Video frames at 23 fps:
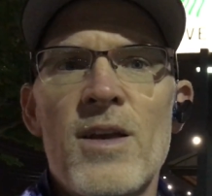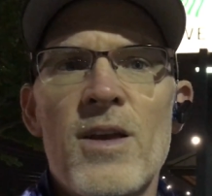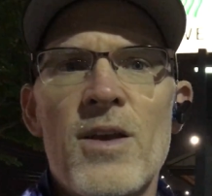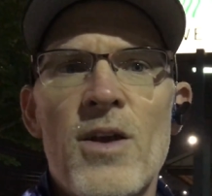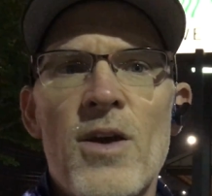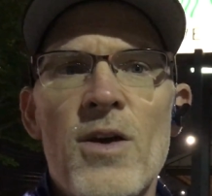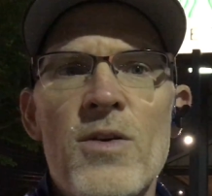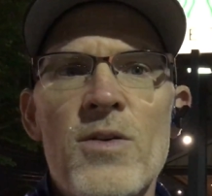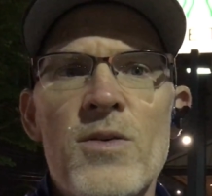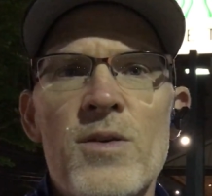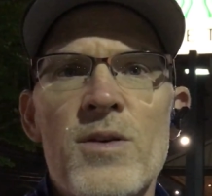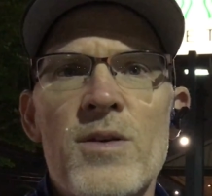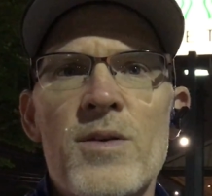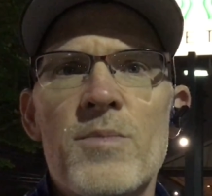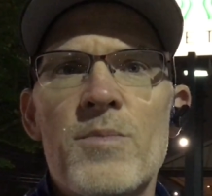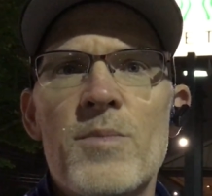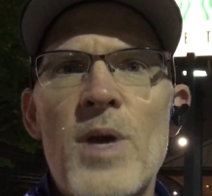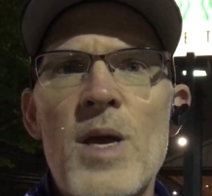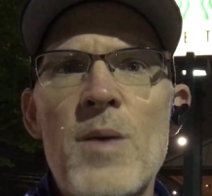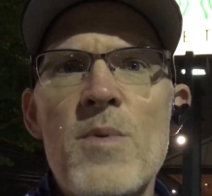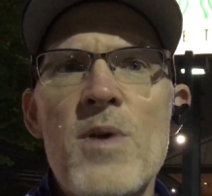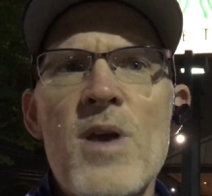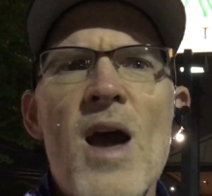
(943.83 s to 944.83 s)
You know,
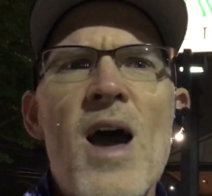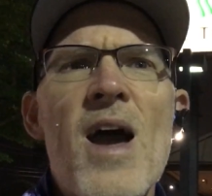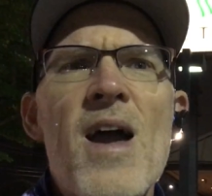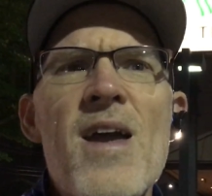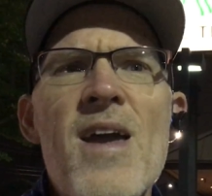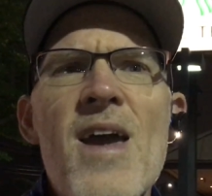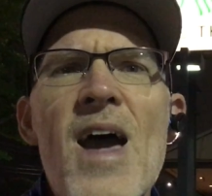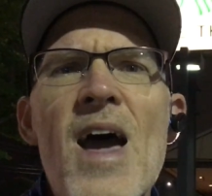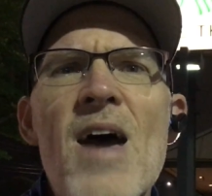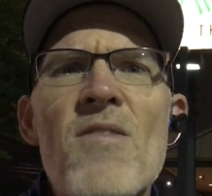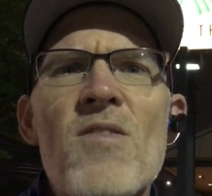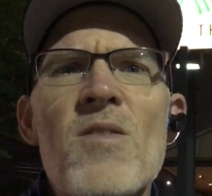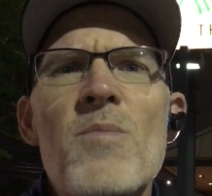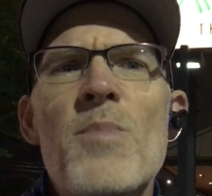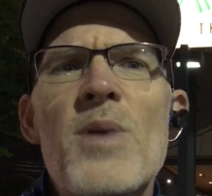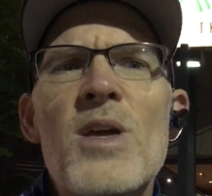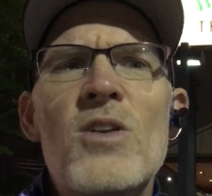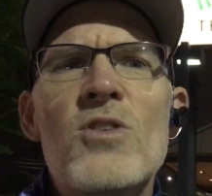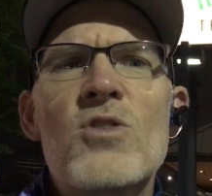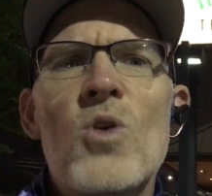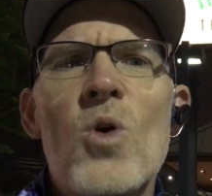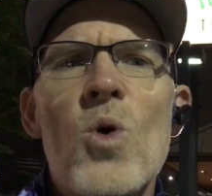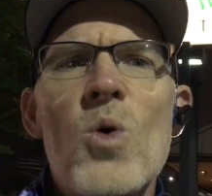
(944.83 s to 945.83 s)
maybe I haven't
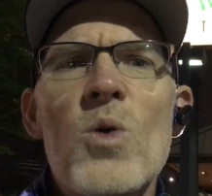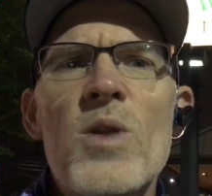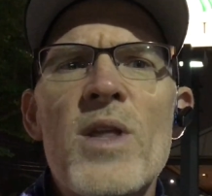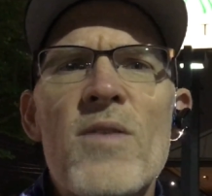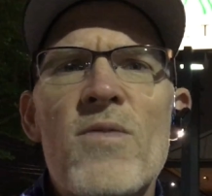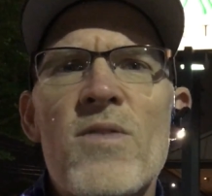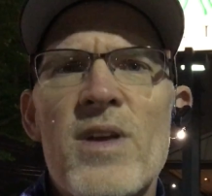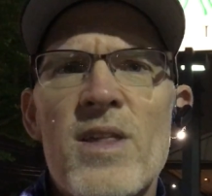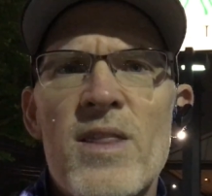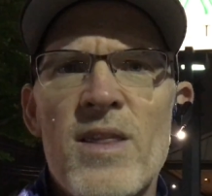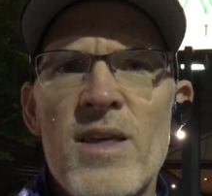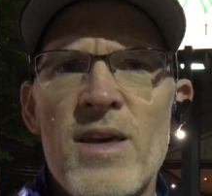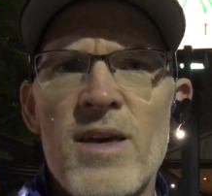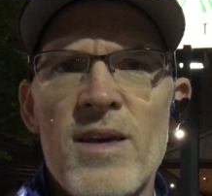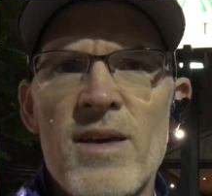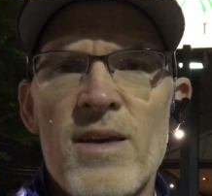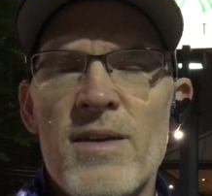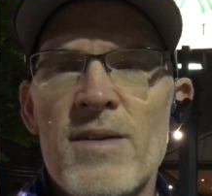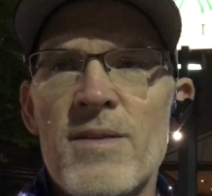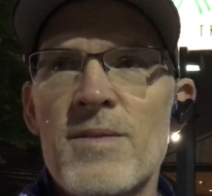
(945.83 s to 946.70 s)
been told everything.